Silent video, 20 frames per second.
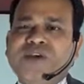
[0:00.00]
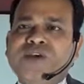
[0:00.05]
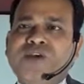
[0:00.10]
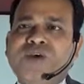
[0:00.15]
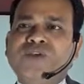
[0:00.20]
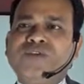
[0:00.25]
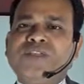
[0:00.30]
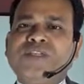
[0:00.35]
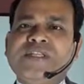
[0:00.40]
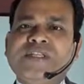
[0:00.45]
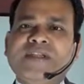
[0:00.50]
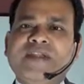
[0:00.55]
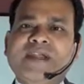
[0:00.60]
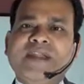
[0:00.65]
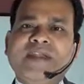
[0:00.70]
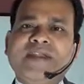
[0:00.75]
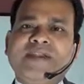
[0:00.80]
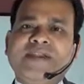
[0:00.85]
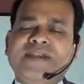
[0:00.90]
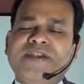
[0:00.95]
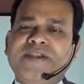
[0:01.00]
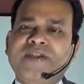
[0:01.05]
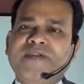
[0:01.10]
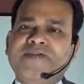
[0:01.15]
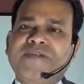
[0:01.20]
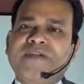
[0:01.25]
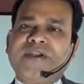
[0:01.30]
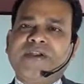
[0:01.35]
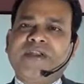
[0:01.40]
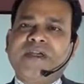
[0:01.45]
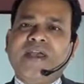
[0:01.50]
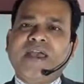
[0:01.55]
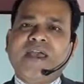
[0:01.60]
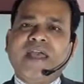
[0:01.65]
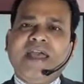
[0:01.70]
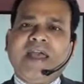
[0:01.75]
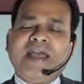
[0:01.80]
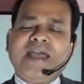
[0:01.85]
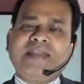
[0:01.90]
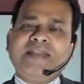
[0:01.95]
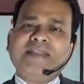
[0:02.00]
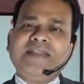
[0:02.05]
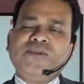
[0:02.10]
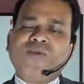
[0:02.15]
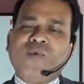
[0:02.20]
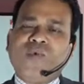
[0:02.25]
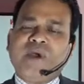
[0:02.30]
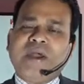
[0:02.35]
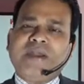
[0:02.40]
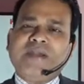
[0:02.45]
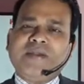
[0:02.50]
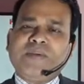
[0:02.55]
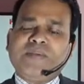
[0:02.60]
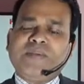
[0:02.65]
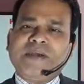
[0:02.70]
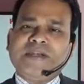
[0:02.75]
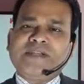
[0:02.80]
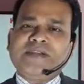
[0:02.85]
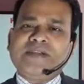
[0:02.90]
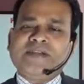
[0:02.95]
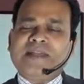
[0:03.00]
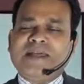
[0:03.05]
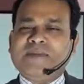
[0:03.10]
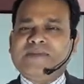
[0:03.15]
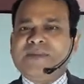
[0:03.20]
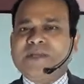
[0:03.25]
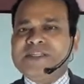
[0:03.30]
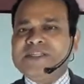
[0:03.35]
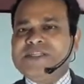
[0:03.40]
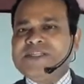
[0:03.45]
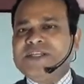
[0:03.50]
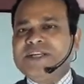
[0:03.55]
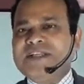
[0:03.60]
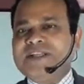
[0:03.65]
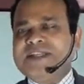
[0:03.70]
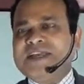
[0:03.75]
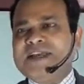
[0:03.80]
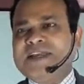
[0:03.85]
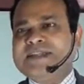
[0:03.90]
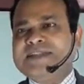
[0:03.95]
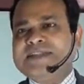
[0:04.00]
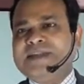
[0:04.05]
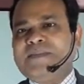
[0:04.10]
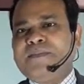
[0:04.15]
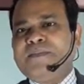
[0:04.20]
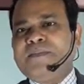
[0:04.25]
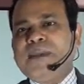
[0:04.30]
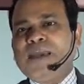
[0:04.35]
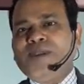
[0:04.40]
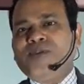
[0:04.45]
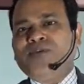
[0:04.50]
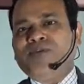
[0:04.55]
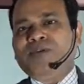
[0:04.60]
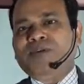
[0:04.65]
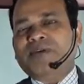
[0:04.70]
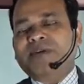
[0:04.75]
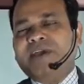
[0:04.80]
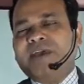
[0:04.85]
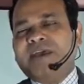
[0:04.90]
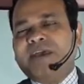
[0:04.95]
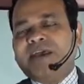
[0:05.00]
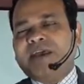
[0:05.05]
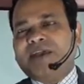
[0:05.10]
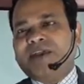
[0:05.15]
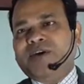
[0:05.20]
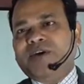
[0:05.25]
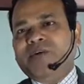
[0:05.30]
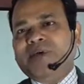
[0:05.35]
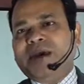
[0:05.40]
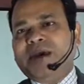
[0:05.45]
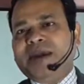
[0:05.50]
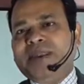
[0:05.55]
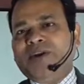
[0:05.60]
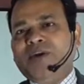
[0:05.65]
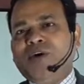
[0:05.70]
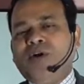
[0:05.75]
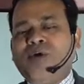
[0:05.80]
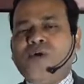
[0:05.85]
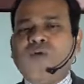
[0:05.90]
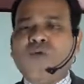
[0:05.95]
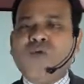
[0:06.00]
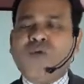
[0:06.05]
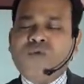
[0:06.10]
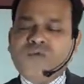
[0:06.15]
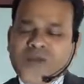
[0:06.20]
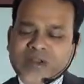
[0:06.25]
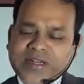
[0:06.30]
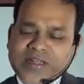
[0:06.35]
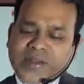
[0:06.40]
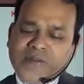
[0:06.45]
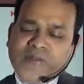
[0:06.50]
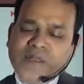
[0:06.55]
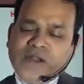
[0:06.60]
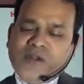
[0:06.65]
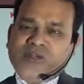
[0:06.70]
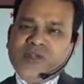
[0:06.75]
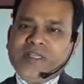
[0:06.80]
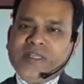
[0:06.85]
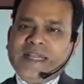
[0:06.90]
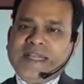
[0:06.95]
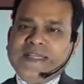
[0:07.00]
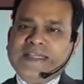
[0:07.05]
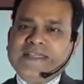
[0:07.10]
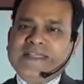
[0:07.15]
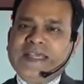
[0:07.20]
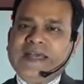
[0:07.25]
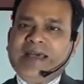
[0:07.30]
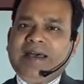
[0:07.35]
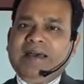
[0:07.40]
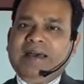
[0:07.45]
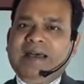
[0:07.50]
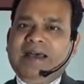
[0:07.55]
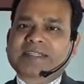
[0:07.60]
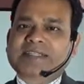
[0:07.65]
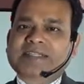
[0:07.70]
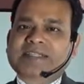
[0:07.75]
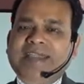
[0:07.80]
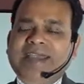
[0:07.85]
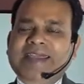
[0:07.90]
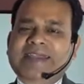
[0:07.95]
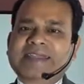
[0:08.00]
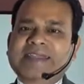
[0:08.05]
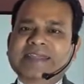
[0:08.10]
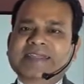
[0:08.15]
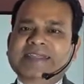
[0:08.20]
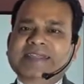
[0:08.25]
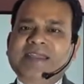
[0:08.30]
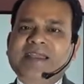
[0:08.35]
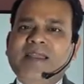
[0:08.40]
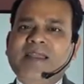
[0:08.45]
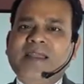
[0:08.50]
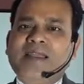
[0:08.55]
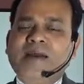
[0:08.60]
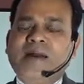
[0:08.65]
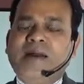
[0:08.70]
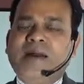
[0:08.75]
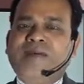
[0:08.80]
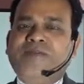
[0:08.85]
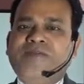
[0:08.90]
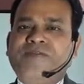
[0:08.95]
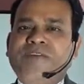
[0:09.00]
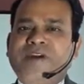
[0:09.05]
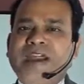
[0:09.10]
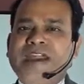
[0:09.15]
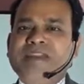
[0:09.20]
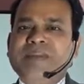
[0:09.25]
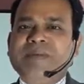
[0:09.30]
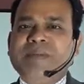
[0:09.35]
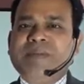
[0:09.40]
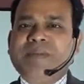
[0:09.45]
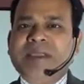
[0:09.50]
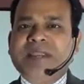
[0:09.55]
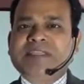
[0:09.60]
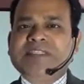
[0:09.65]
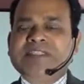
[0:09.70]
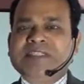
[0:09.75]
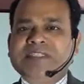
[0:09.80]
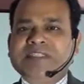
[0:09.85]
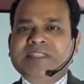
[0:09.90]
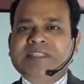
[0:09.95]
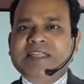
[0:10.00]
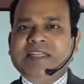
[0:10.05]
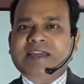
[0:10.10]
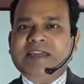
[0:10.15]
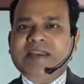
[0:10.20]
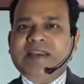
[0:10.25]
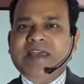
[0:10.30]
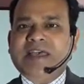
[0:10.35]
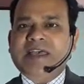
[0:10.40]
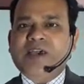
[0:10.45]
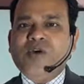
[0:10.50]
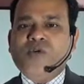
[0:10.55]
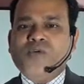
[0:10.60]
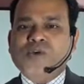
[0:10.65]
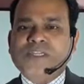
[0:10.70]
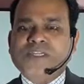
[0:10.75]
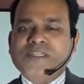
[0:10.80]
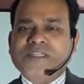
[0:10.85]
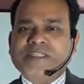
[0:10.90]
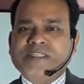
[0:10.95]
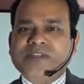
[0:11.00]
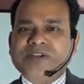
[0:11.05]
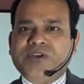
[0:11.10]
goes there, and in different, and the wire in particular position there is a balloon, and over the balloon there is a stainless steel fine mesh is there, which is